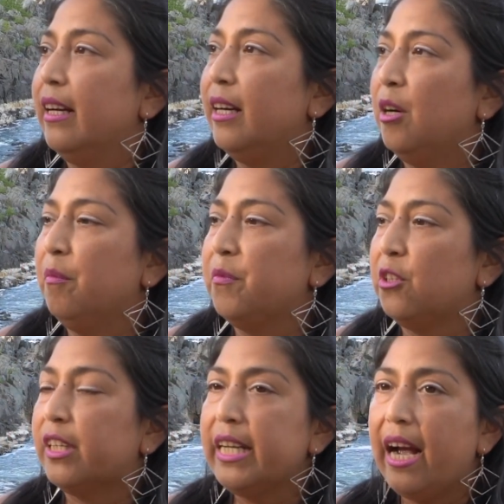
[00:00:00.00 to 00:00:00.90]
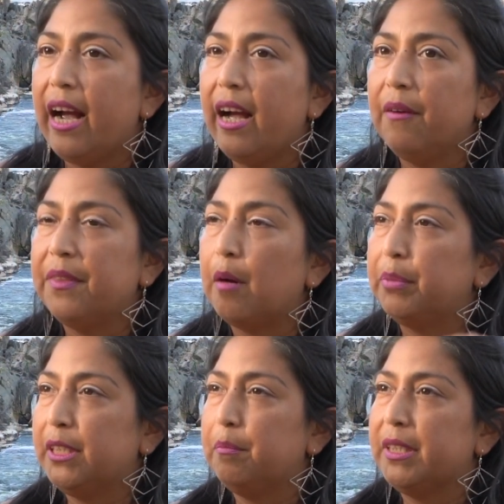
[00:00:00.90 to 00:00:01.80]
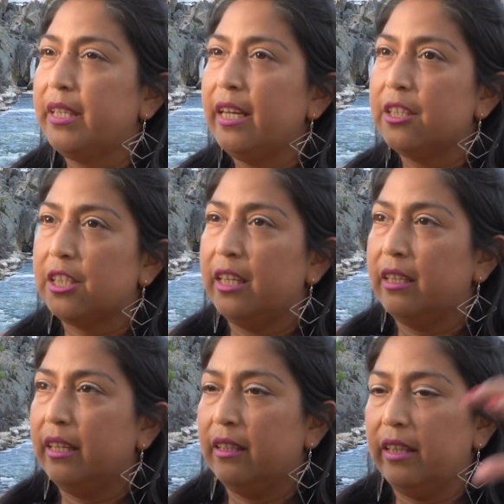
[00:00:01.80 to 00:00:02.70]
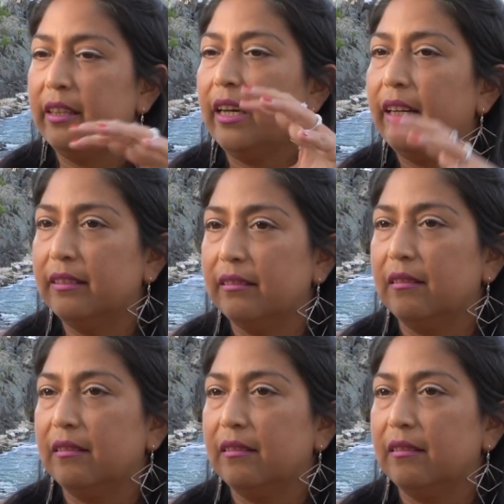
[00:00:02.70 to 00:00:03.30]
um, you're gonna have that precipitation and, and that